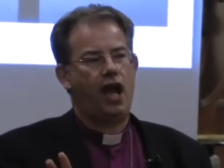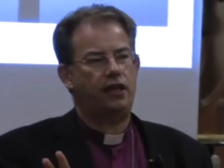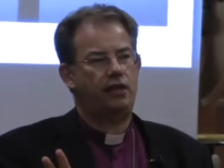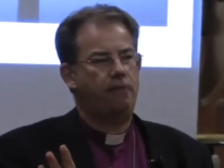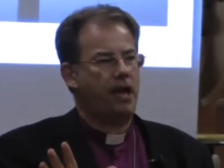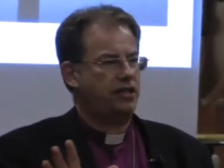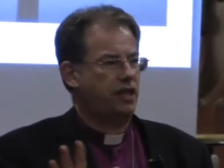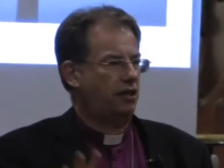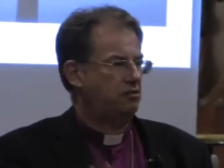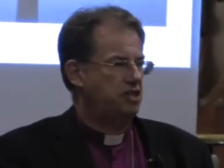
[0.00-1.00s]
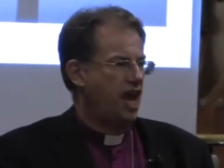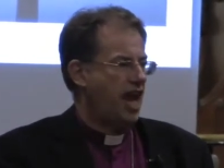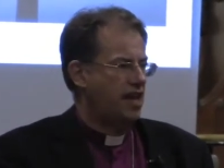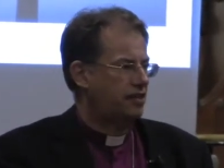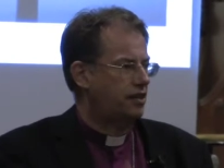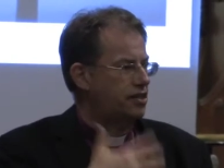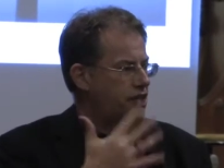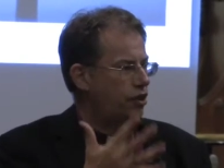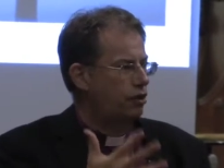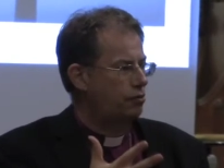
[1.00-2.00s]
And the basic days at the
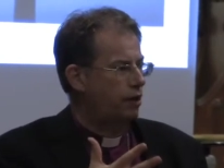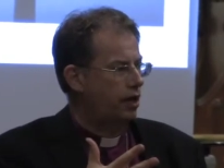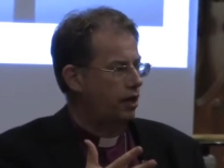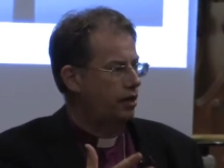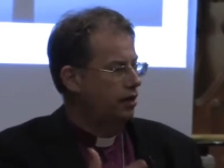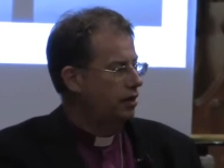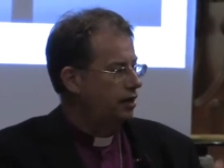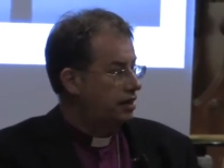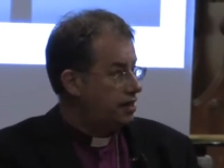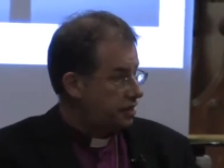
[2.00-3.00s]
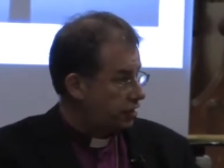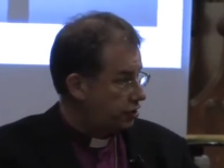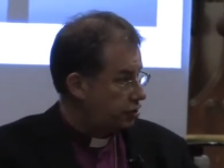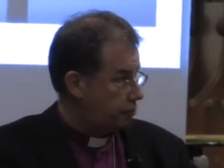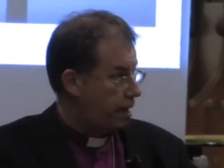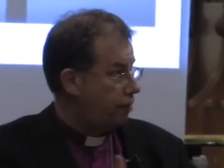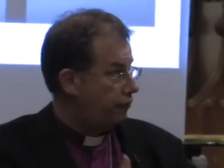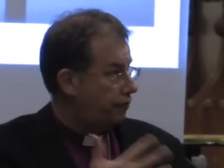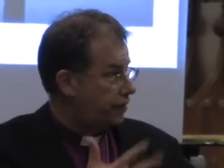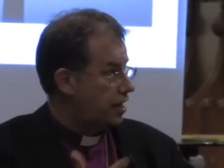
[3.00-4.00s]
synod were listening to
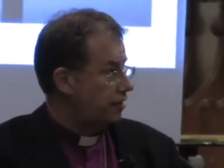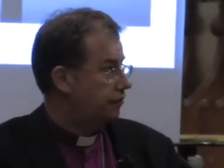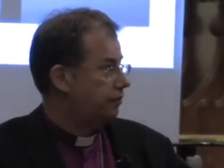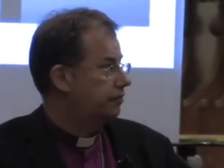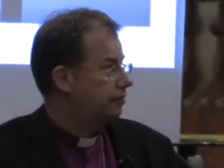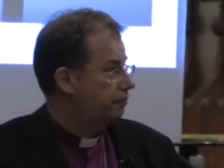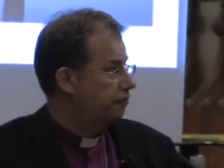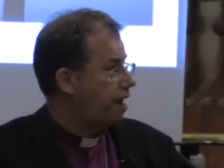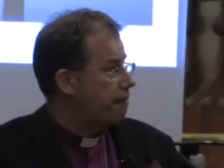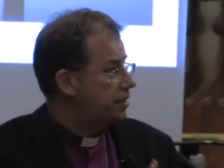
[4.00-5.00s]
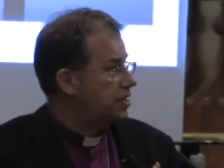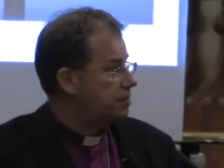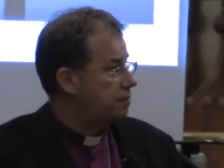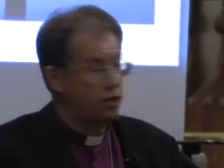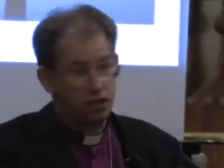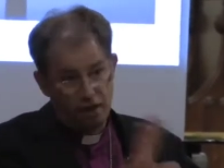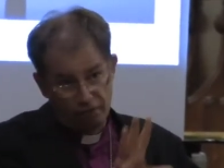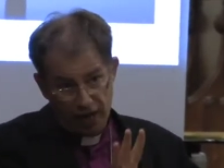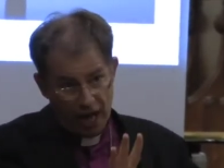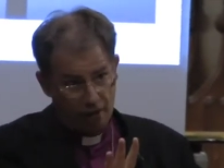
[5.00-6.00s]
twelve of these five-minute speeches
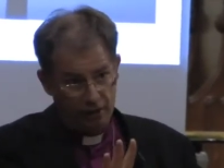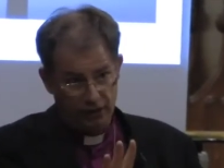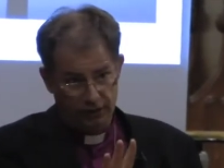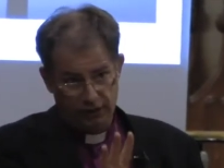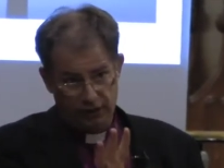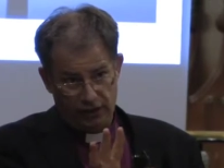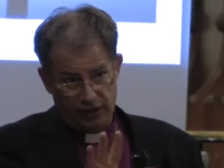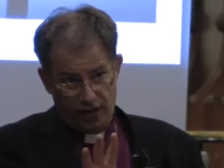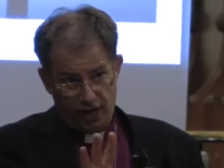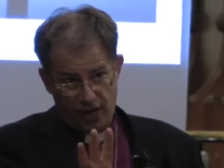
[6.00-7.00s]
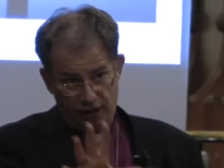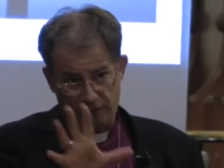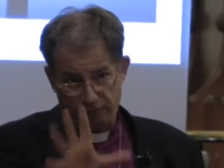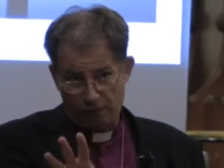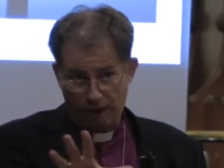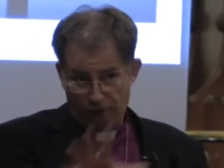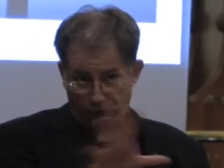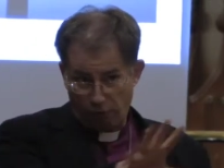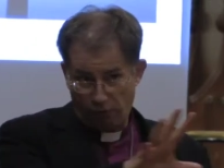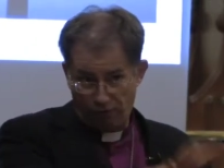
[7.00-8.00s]
every hour uh, for
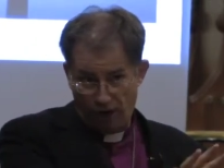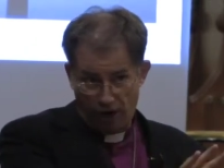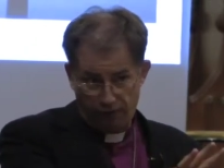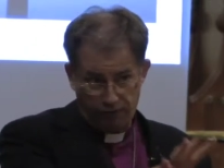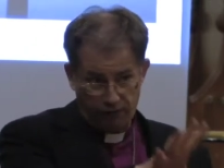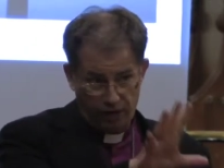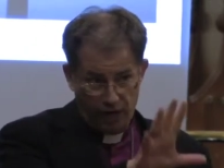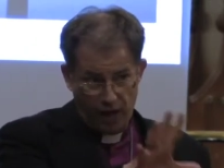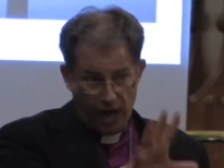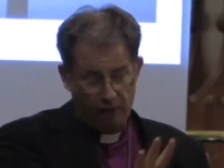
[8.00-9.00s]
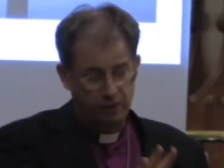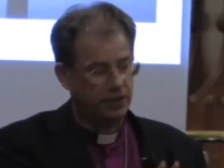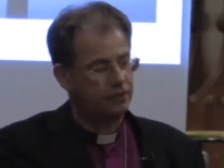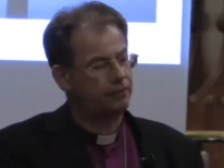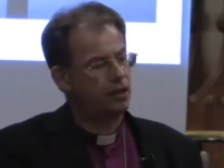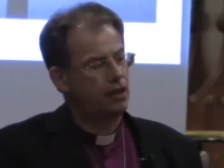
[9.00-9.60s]
about four or five uh, hours.